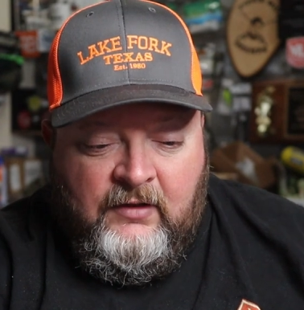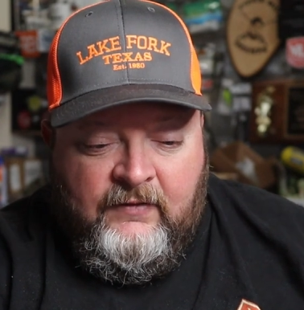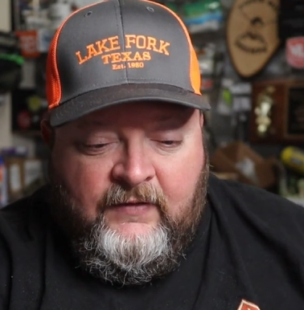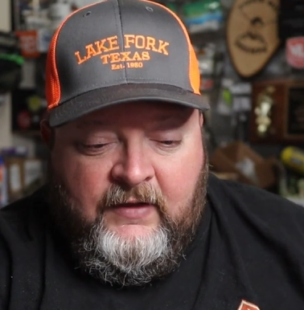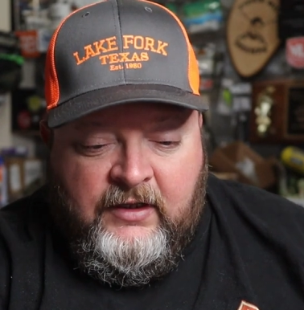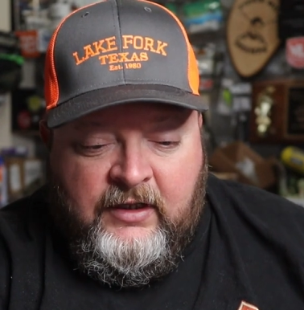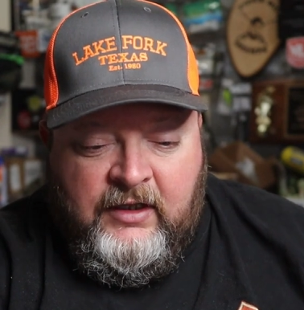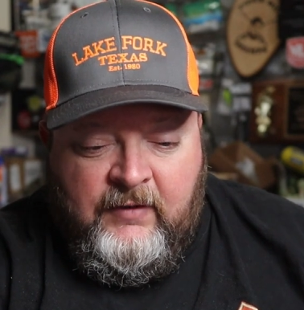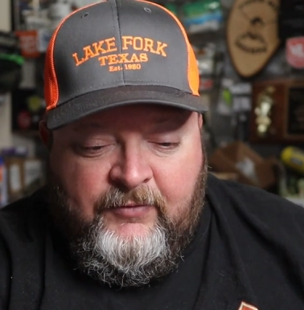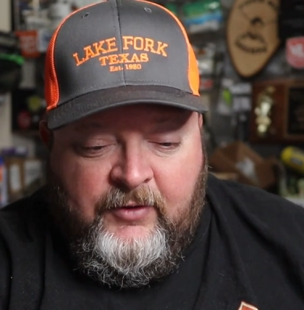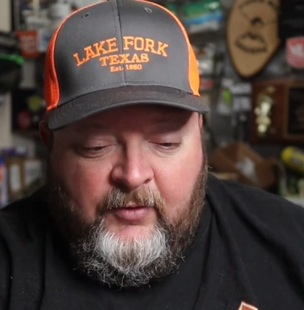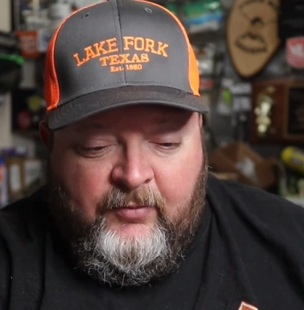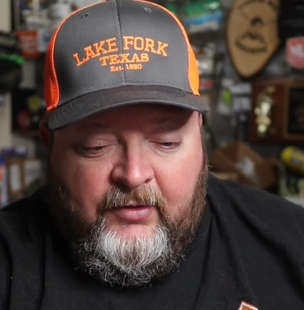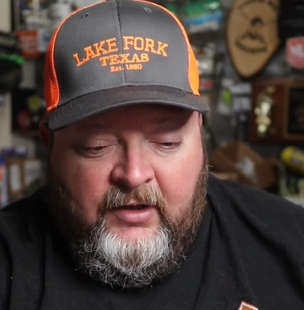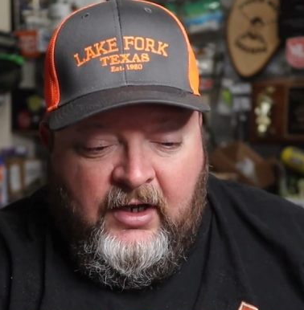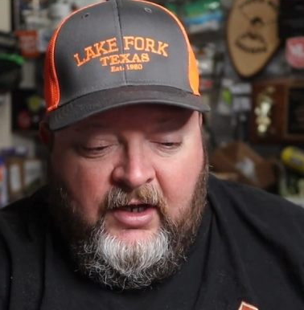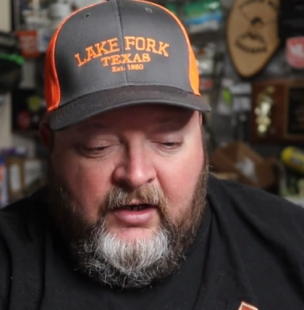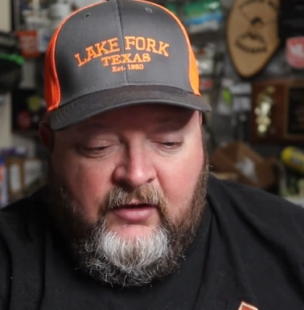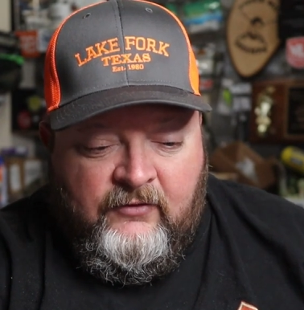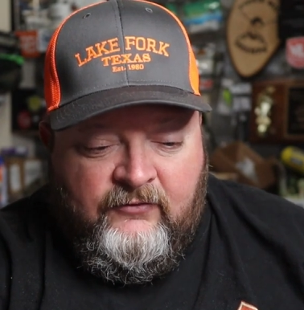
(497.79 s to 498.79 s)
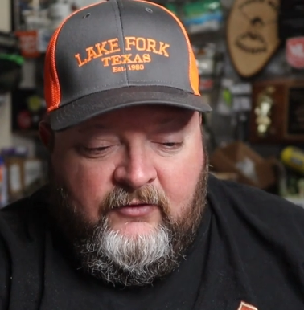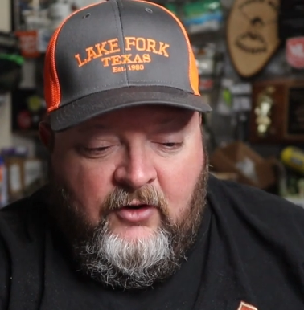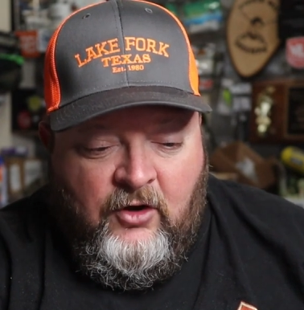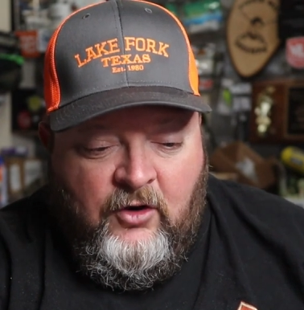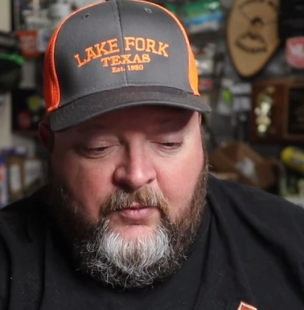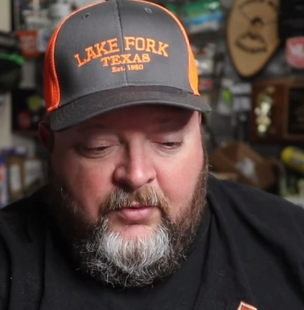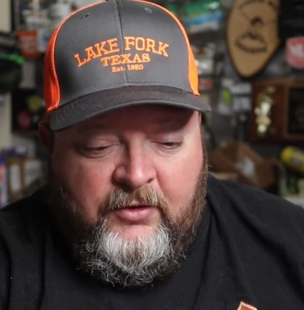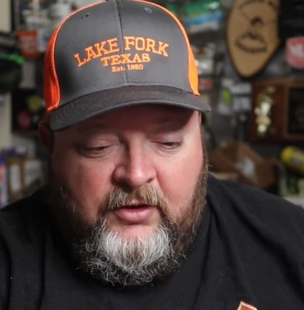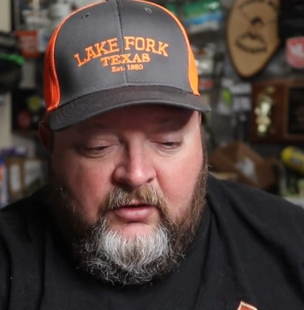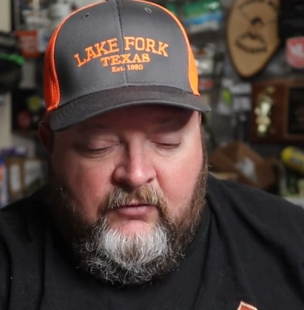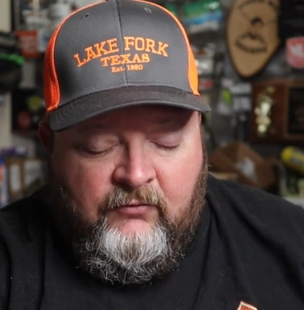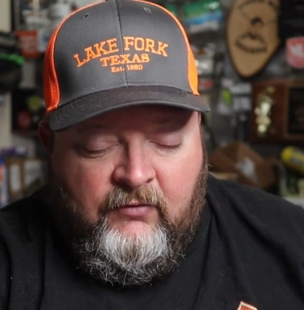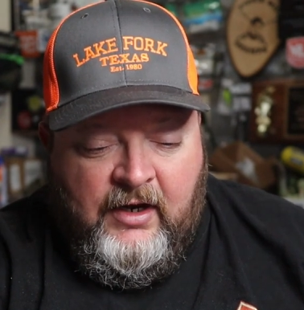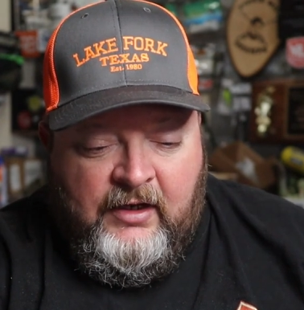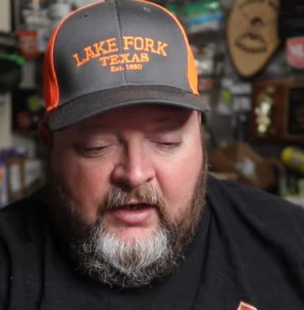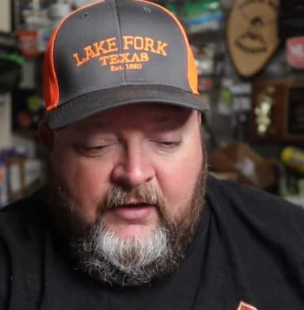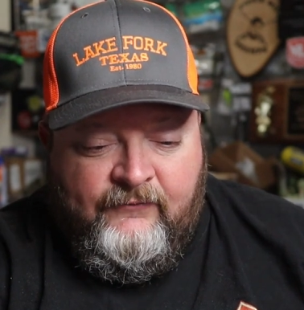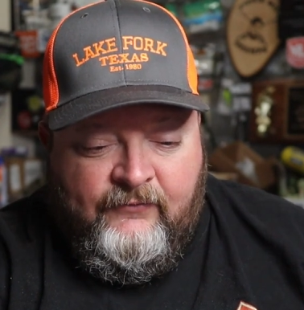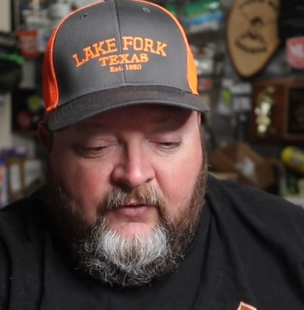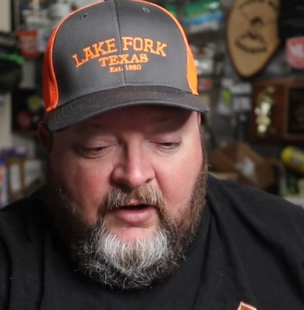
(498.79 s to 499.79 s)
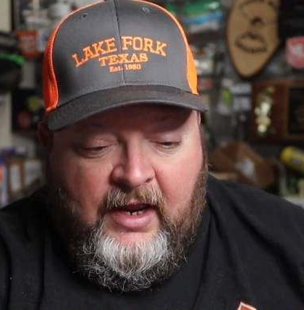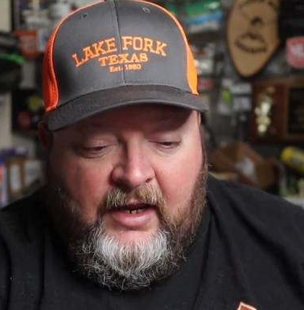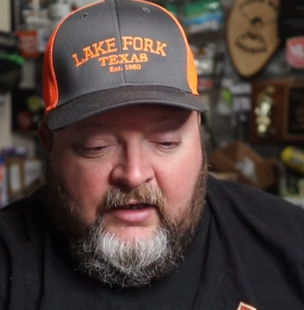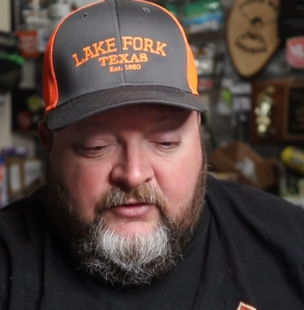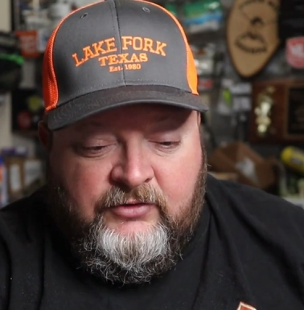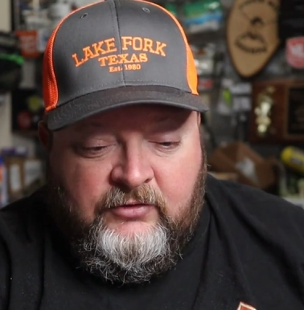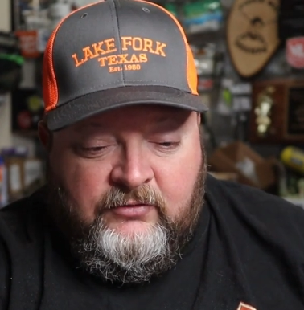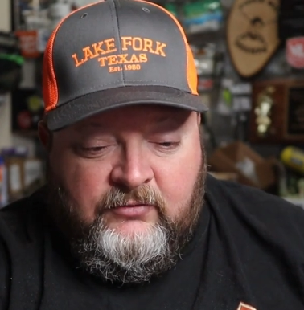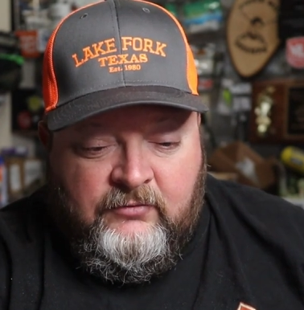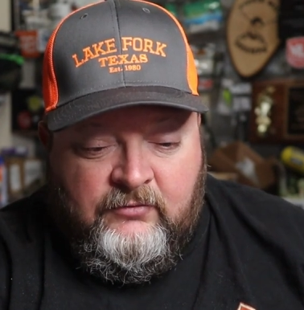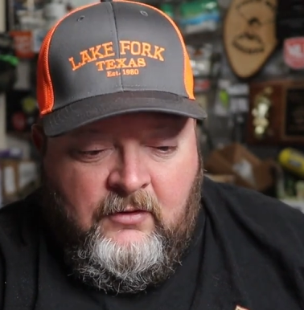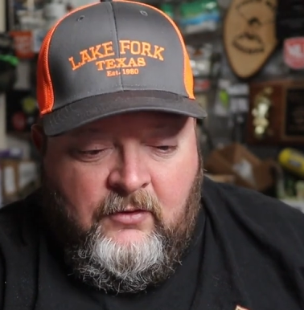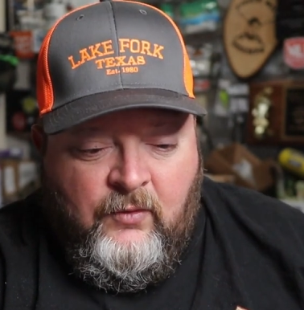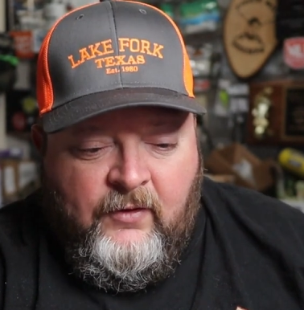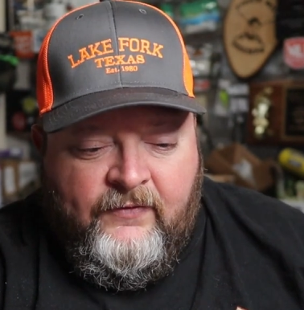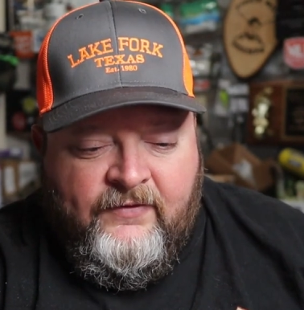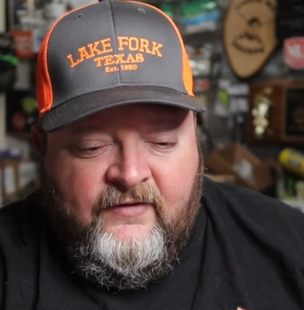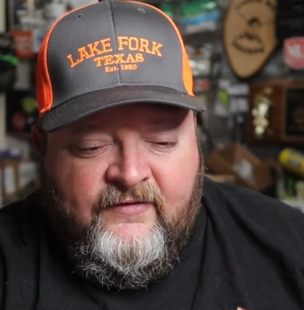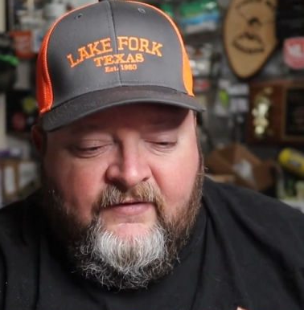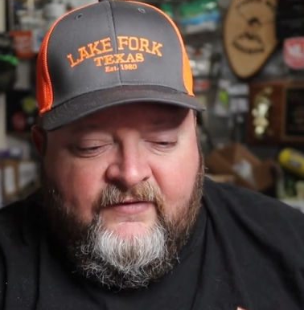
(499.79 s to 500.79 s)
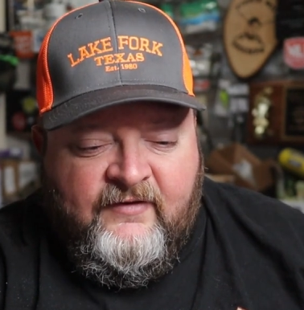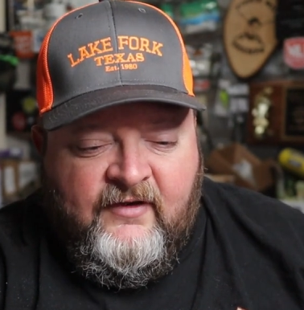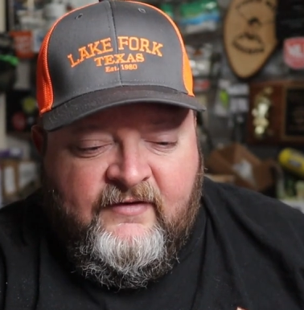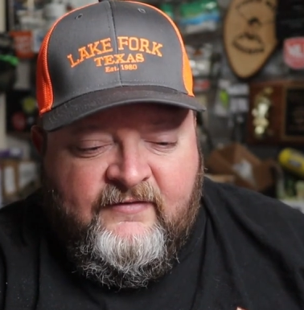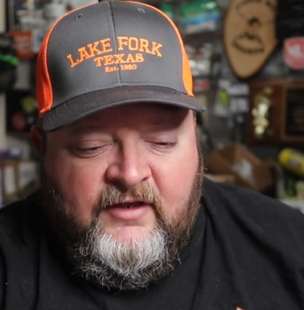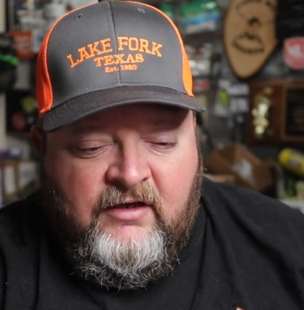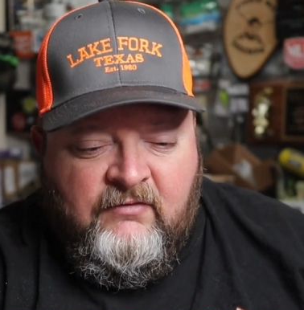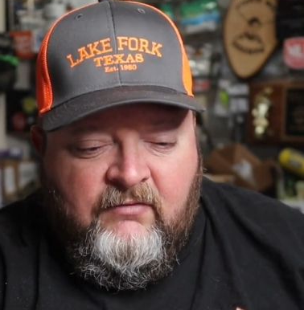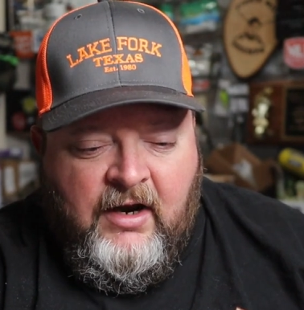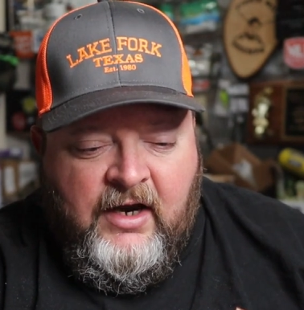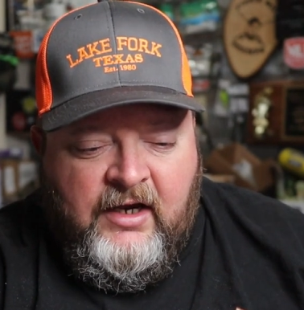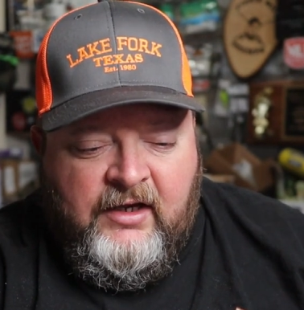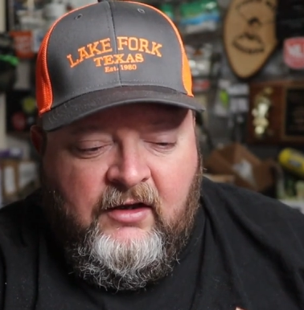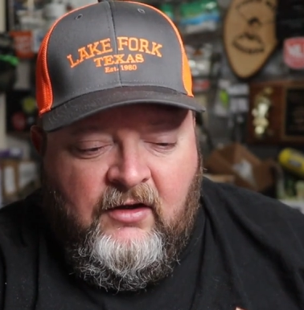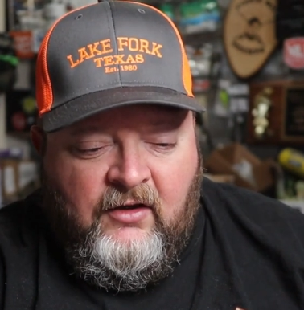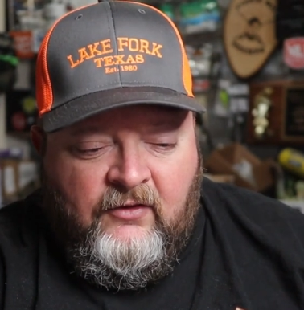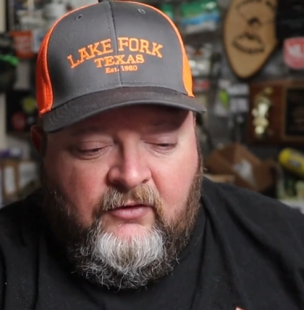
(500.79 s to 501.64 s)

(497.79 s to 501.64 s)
Speaker 1: that keep the pliers open and ready for action. With a sixty rating